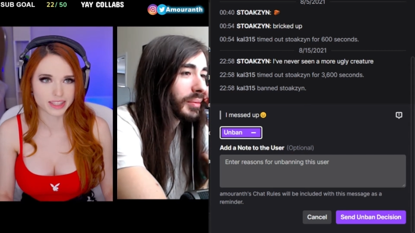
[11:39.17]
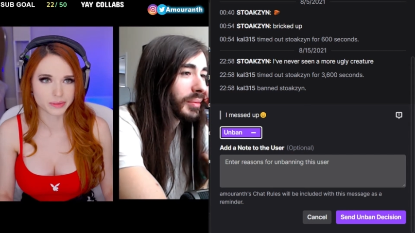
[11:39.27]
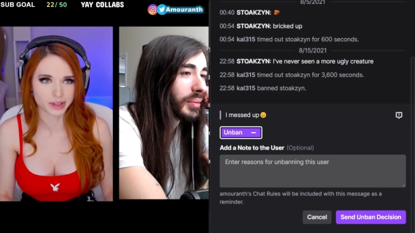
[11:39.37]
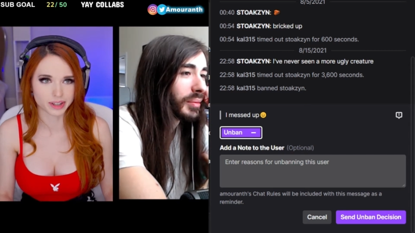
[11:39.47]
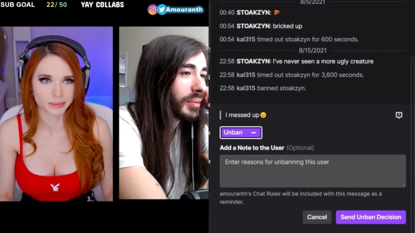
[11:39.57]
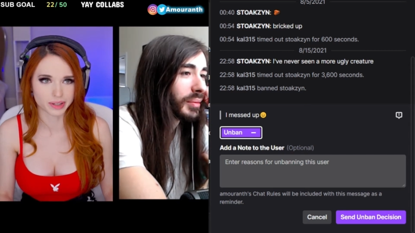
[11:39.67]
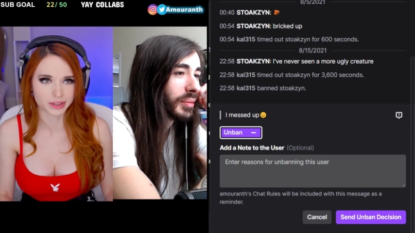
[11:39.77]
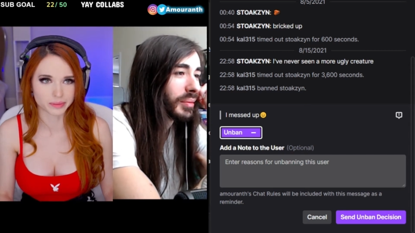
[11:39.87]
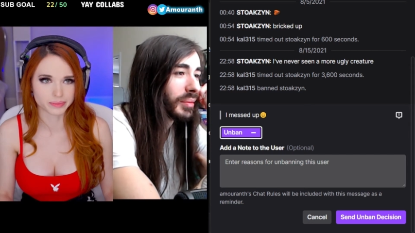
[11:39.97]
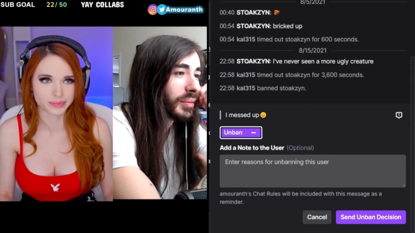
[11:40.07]
Speaker 1: we can unban
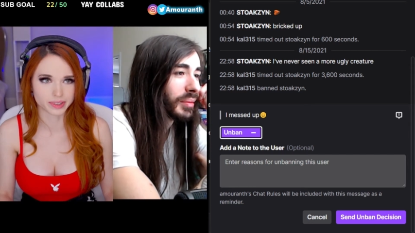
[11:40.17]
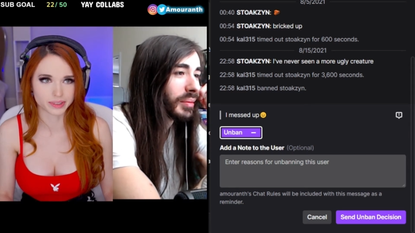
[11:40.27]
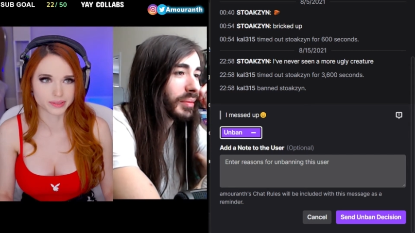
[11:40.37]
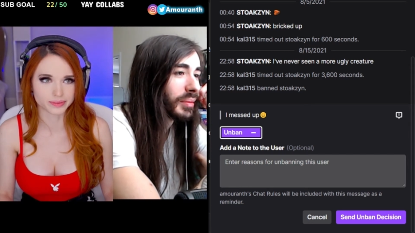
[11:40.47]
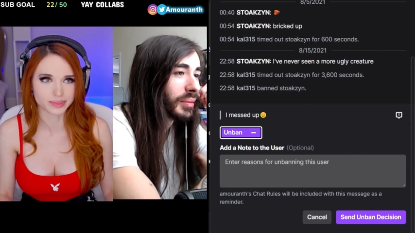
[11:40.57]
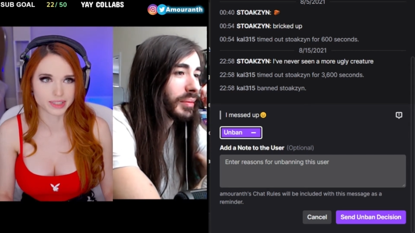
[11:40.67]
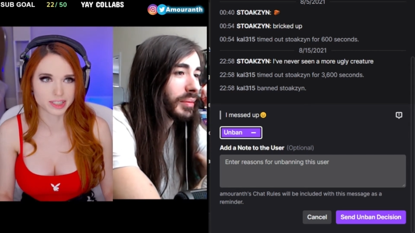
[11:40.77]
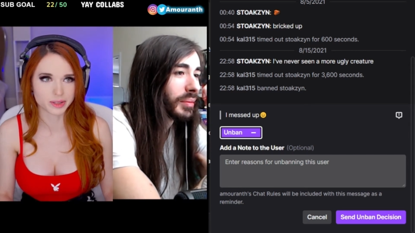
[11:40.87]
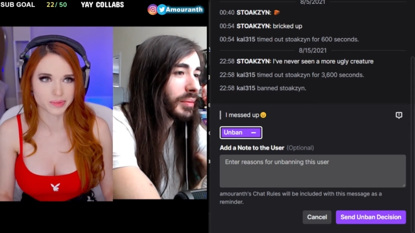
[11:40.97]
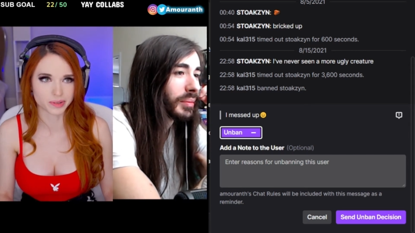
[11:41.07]
him. I don't know. He
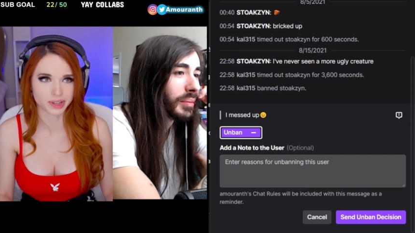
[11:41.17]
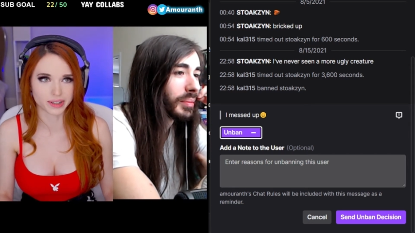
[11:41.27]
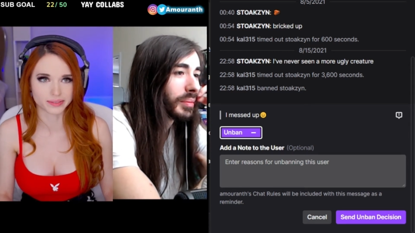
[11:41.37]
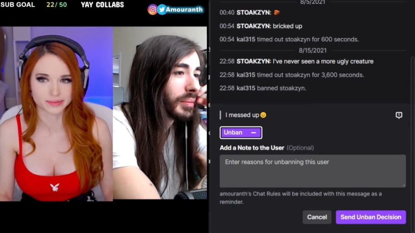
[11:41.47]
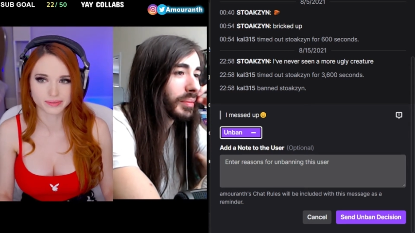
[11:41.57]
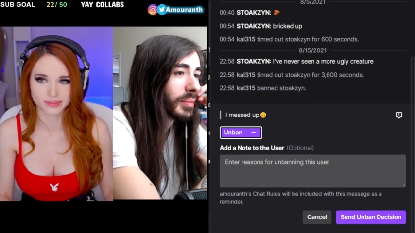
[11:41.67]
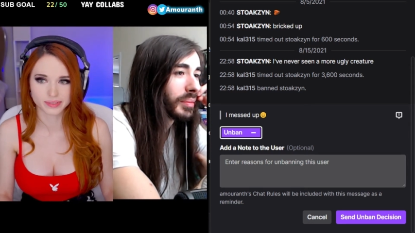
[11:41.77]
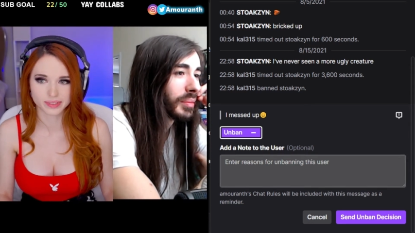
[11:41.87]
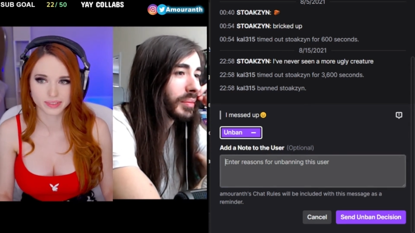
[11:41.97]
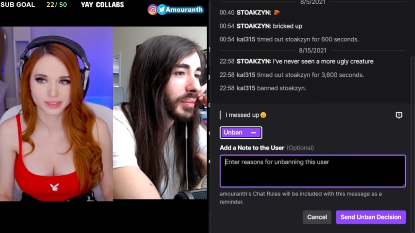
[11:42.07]
seems okay.
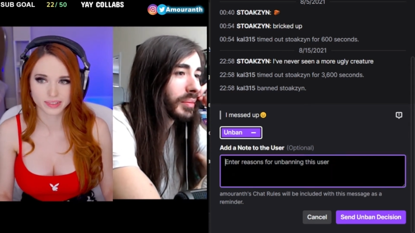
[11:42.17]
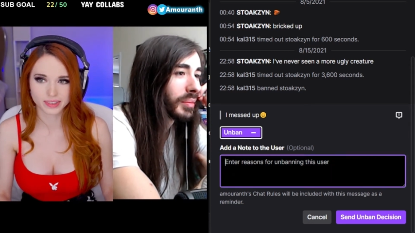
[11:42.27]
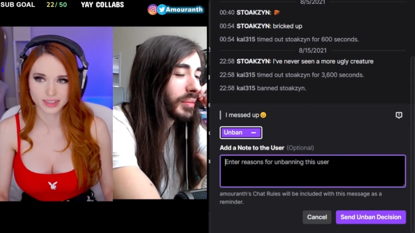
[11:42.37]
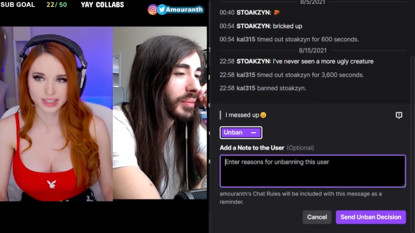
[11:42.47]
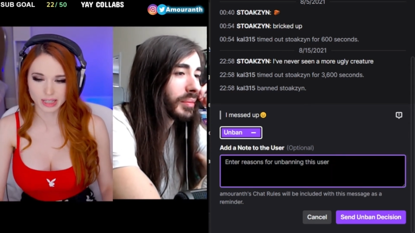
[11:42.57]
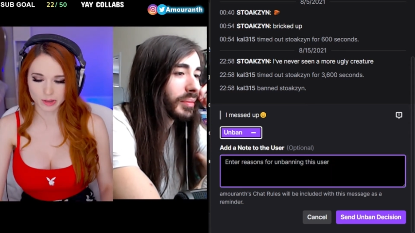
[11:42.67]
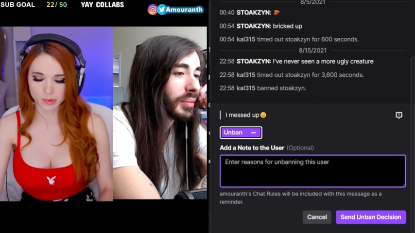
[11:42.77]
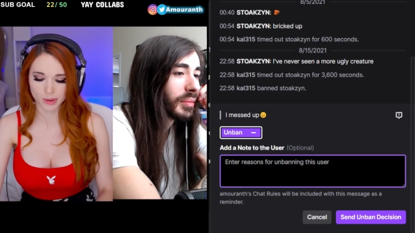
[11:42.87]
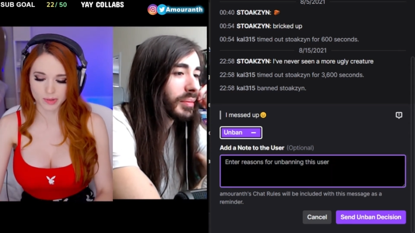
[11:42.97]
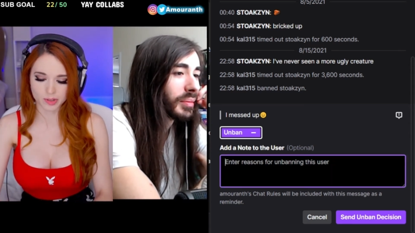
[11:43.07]
He's
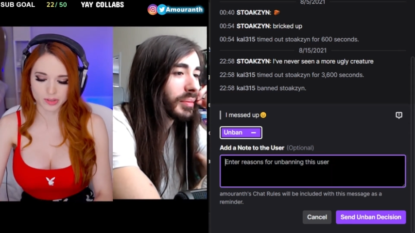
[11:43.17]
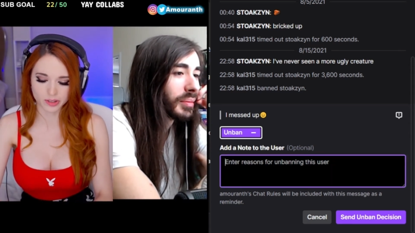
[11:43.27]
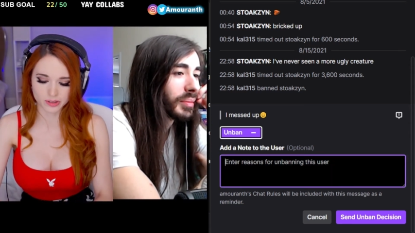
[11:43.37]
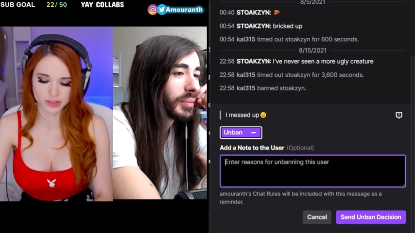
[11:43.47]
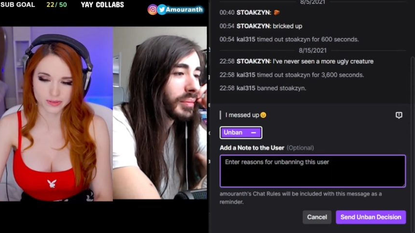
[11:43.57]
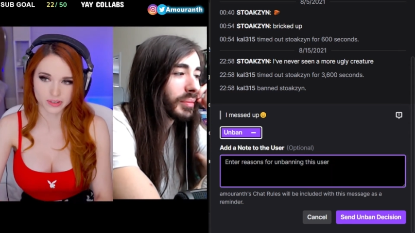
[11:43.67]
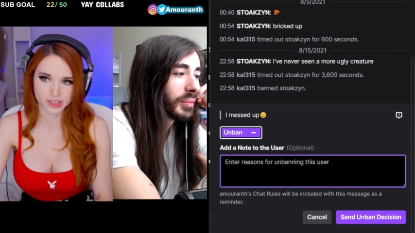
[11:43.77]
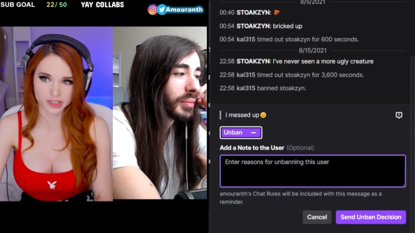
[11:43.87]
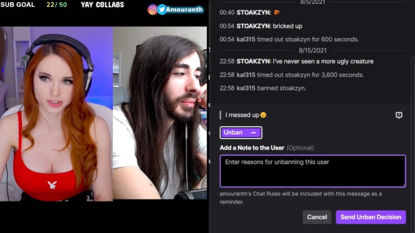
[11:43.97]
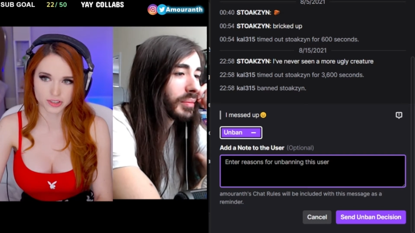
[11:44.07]
probably just thirsty for
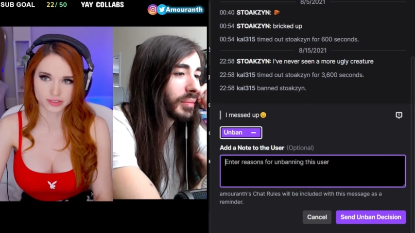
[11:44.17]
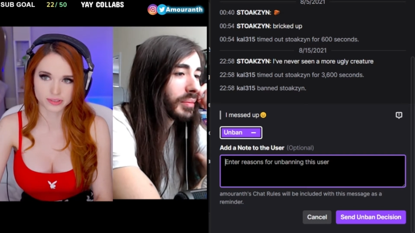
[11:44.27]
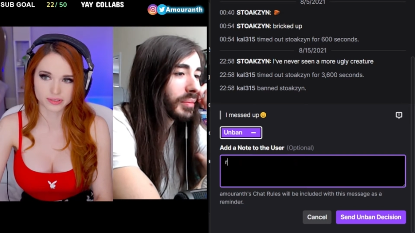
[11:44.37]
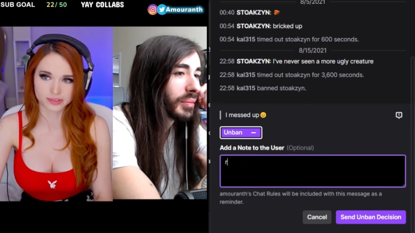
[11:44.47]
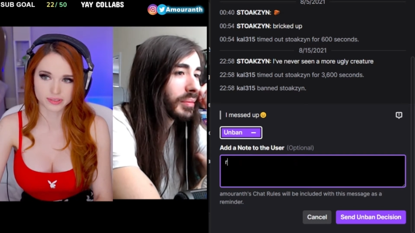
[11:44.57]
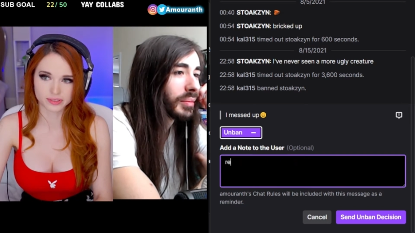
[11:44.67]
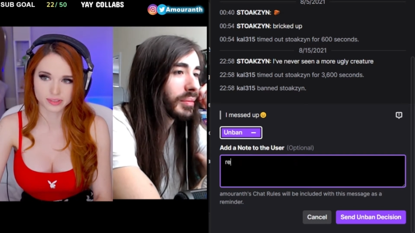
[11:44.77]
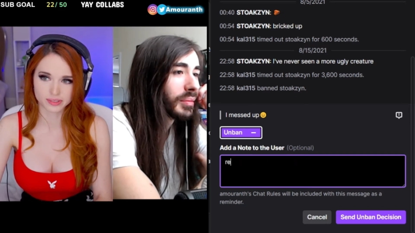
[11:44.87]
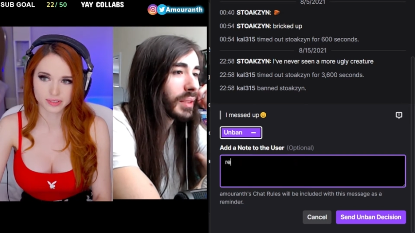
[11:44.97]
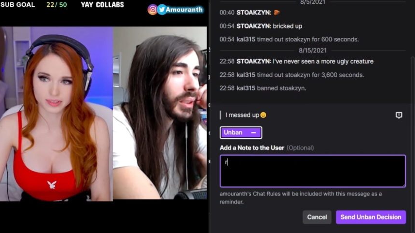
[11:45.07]
attention.
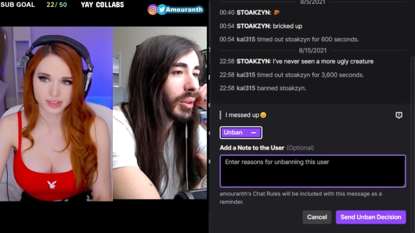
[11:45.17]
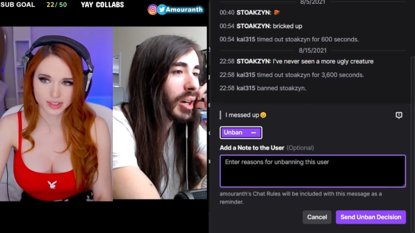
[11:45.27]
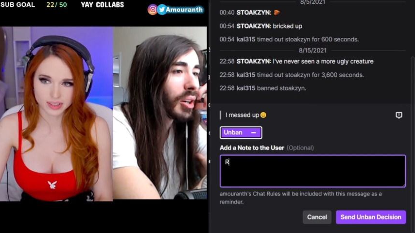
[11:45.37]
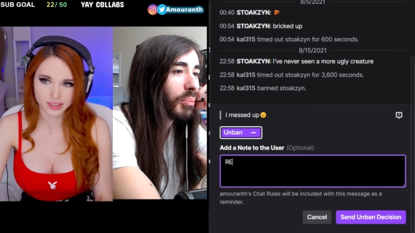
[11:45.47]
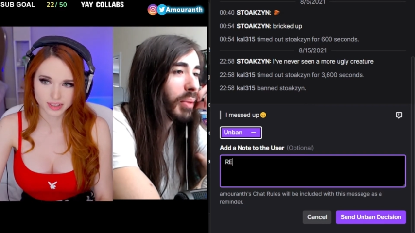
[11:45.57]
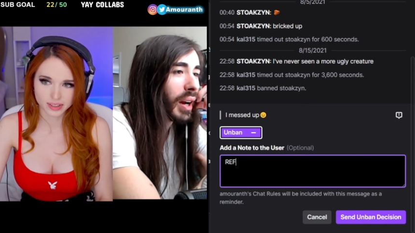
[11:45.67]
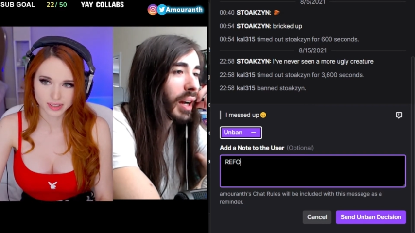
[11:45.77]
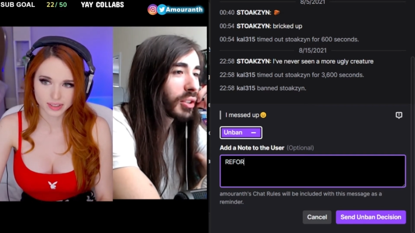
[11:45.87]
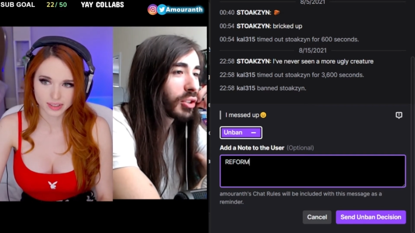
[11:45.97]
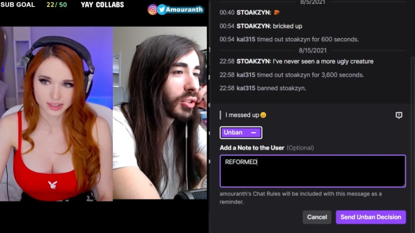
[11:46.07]
Speaker 2: Welcome
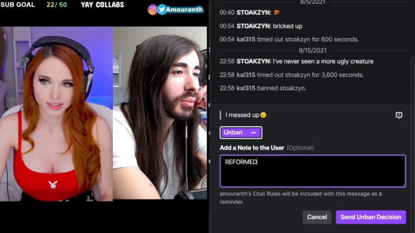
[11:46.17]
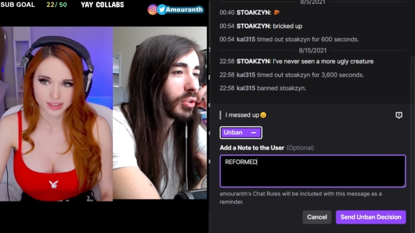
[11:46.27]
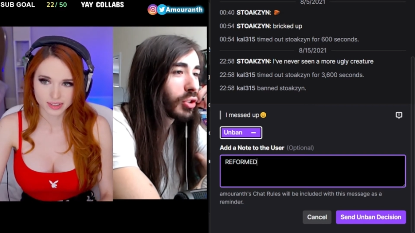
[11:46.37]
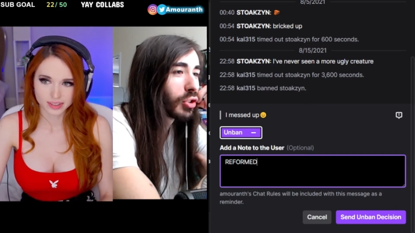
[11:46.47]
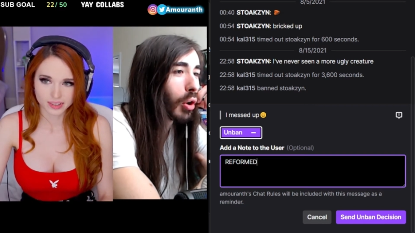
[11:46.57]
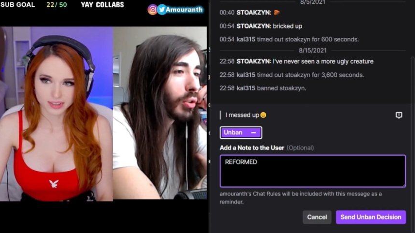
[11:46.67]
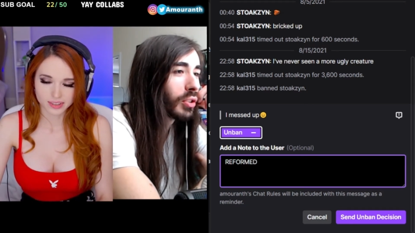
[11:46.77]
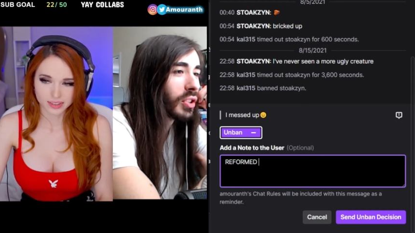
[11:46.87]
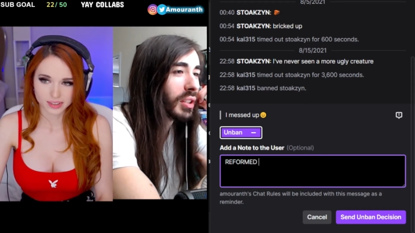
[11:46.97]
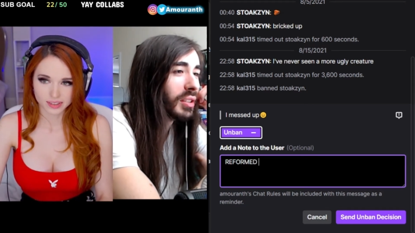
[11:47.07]
back,
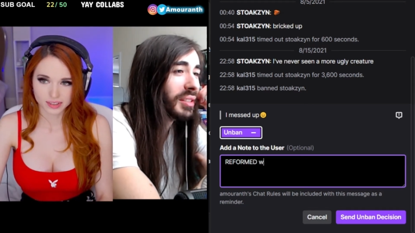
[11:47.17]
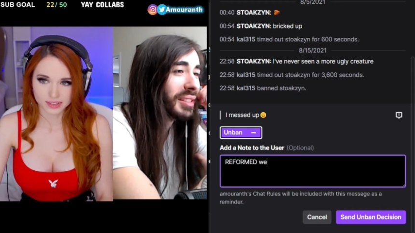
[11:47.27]
Stokeson.